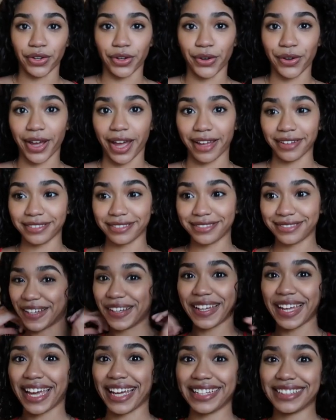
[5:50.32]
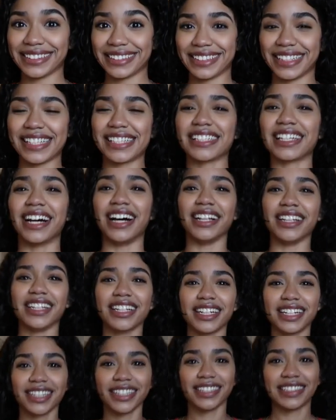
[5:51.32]
Okay. This
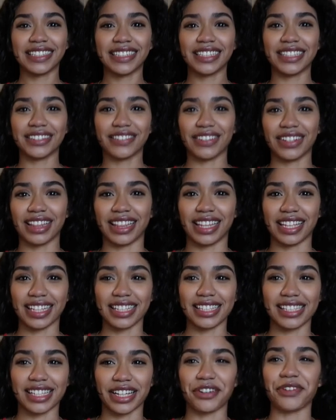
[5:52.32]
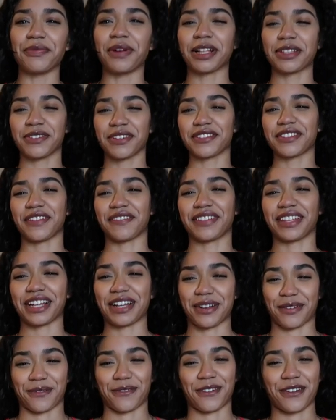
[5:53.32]
color with this, it reminds me of
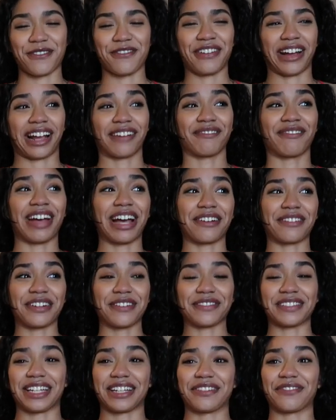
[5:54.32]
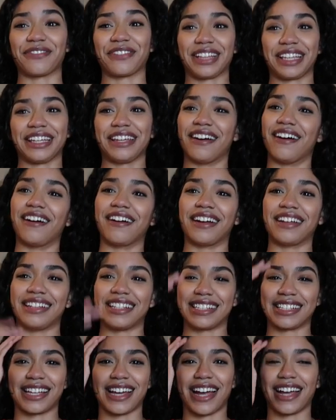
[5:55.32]
something I wore back when I was like really young, and
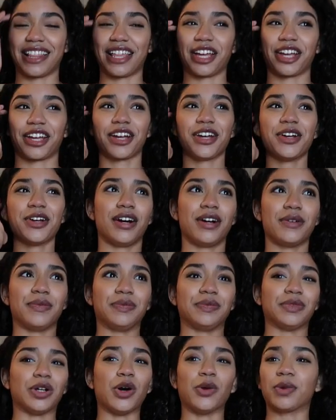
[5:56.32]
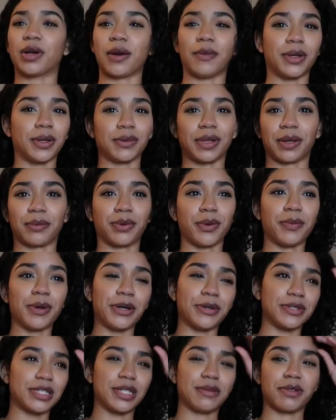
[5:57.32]
this guy like homecoming like
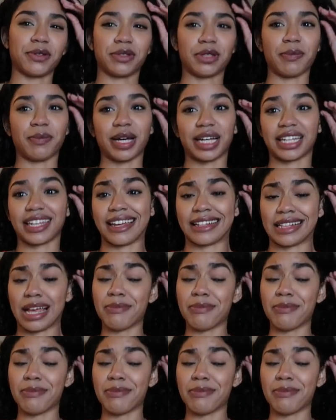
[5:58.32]
proposed to me with a bundt cake.